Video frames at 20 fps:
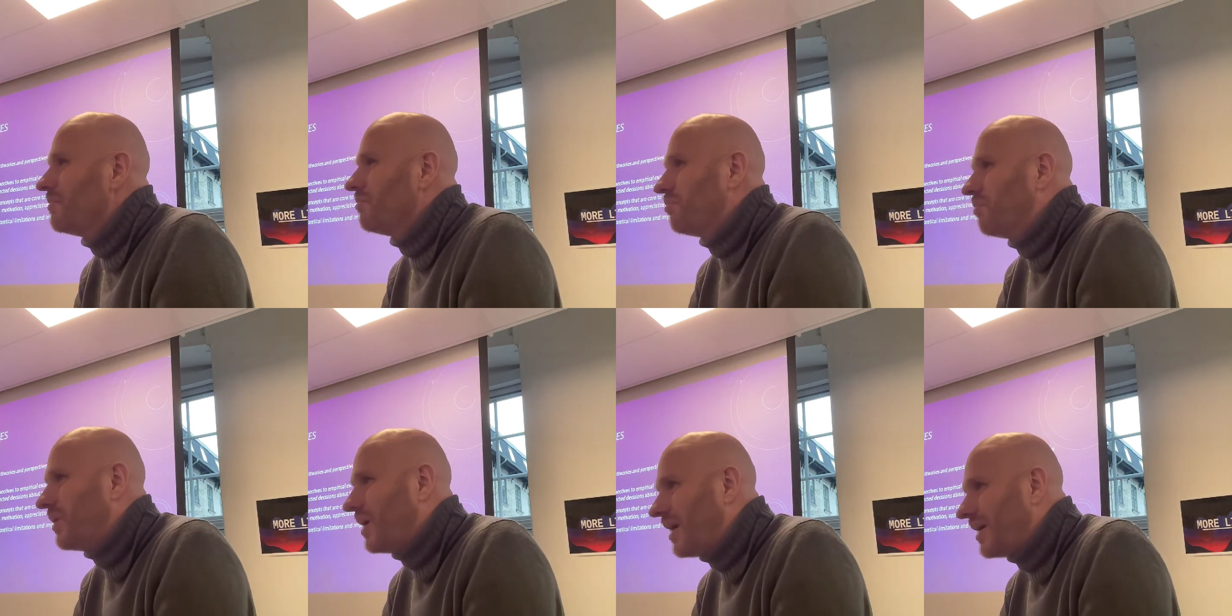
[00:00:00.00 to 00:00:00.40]

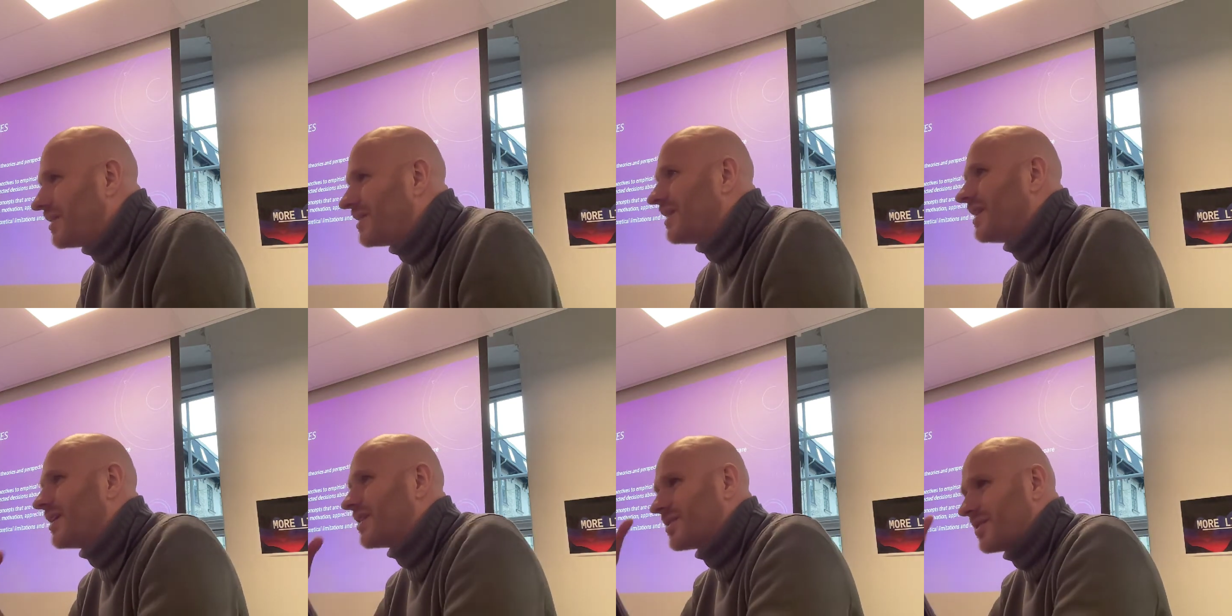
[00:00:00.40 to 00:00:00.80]

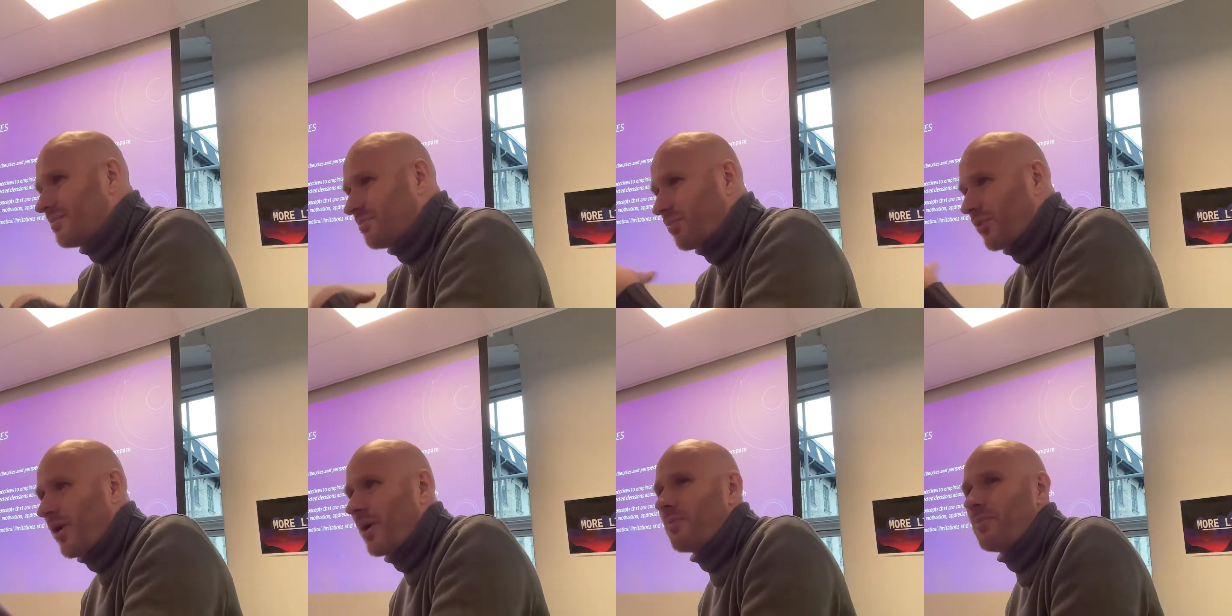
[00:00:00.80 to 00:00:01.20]
but there's some
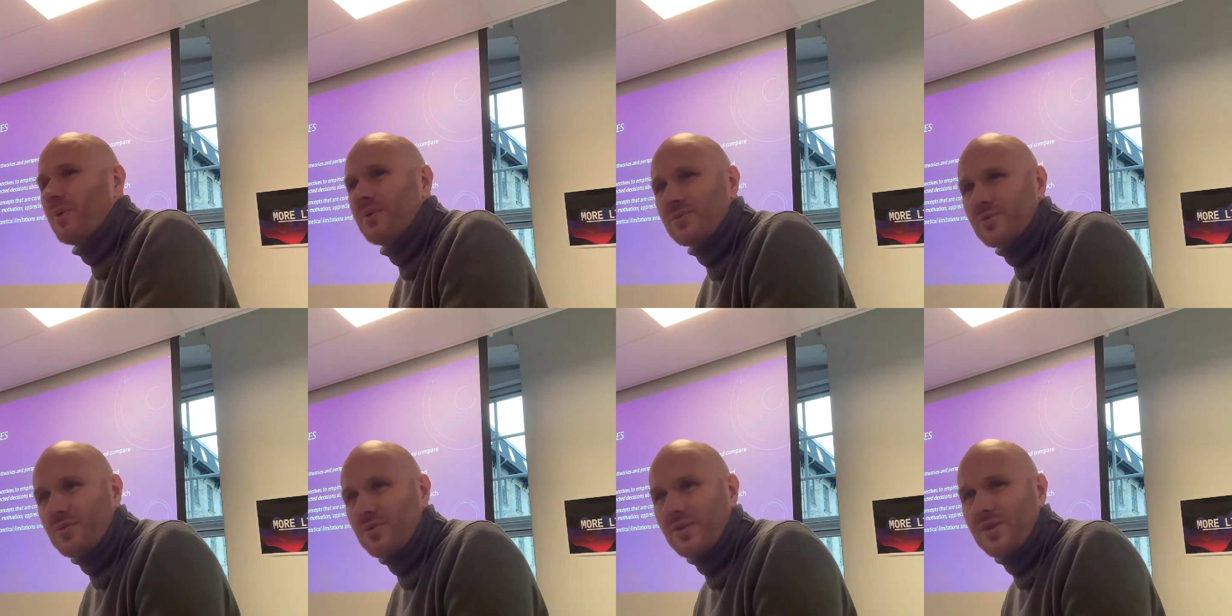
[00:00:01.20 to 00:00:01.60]

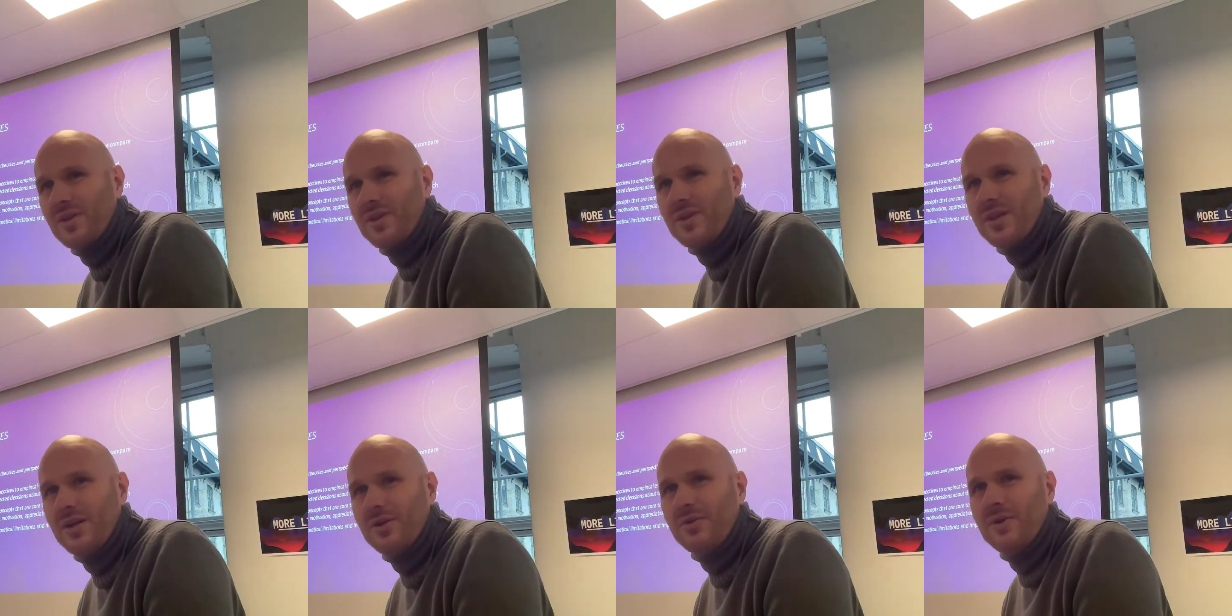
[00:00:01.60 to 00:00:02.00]
problems with the
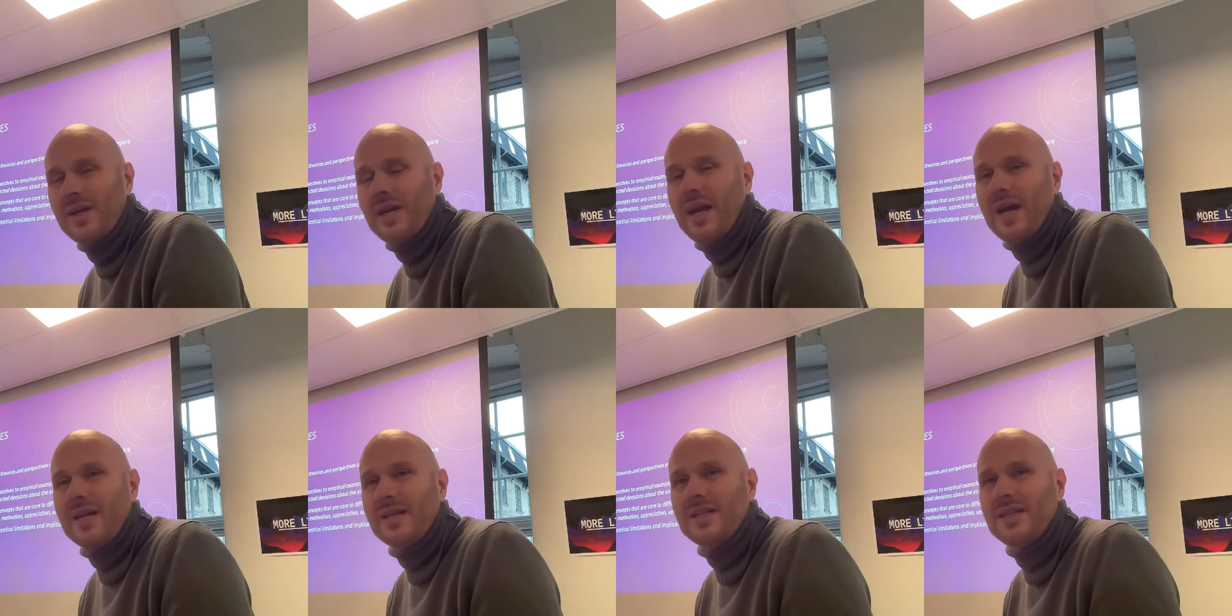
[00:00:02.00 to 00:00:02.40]

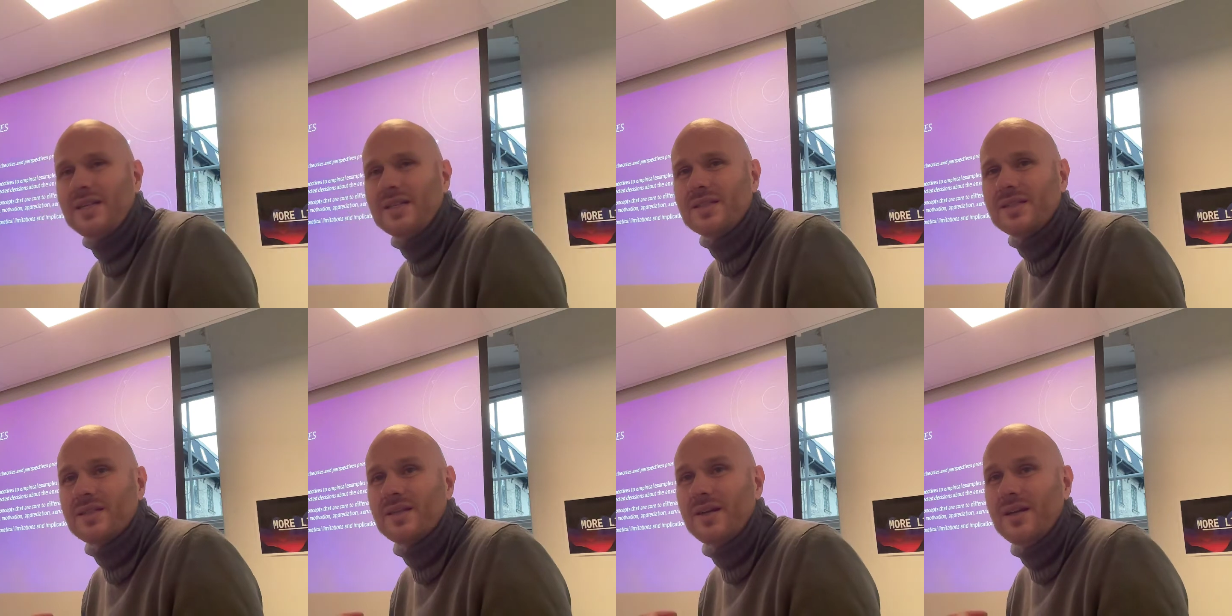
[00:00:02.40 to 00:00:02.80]
theory, and
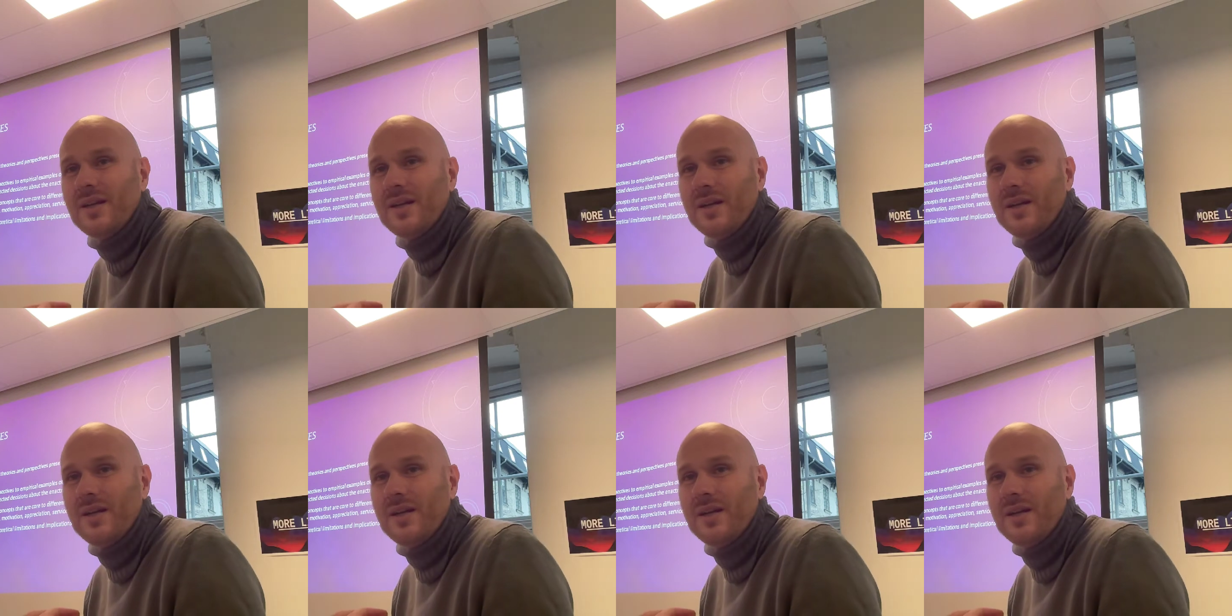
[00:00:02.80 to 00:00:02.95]
this